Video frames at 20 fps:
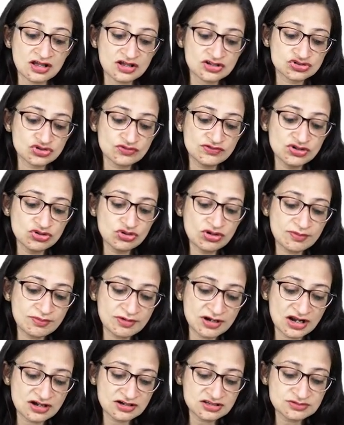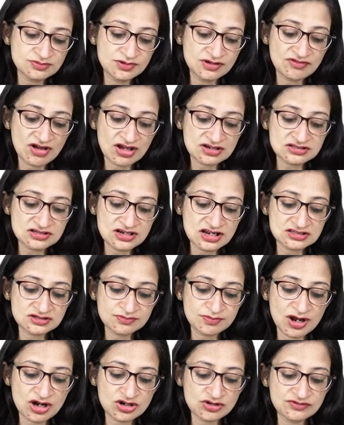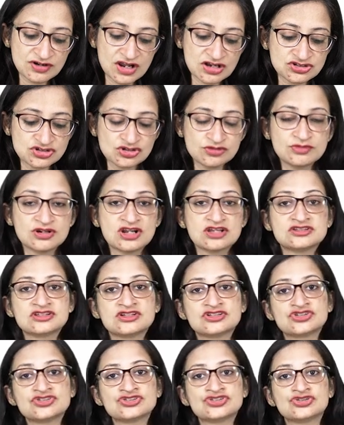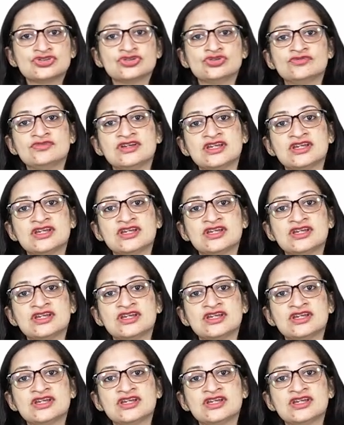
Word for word: So we know hepatitis B vaccine as a part of national immunization schedule,